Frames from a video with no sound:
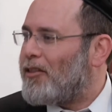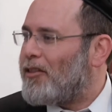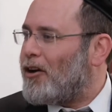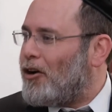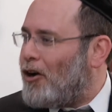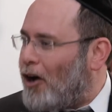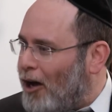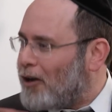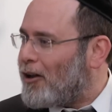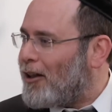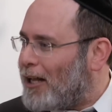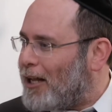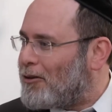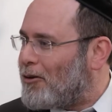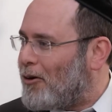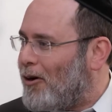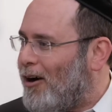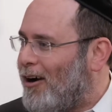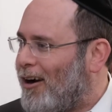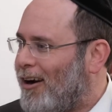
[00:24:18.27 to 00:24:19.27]
the gadol
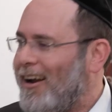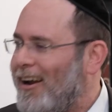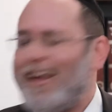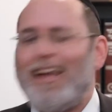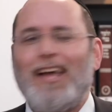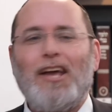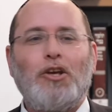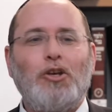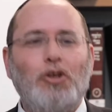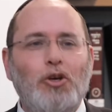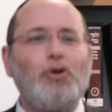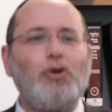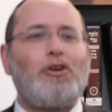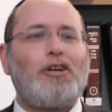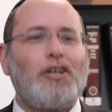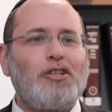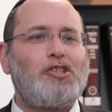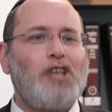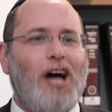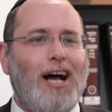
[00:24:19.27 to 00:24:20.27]
ador, you
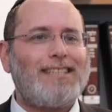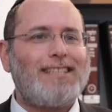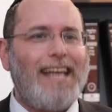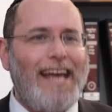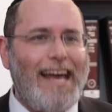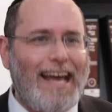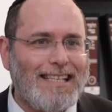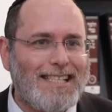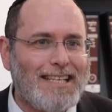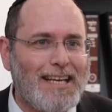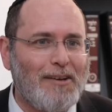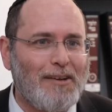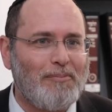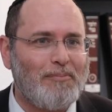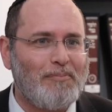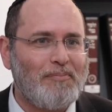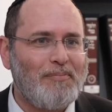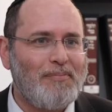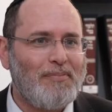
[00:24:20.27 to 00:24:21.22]
could just ask him.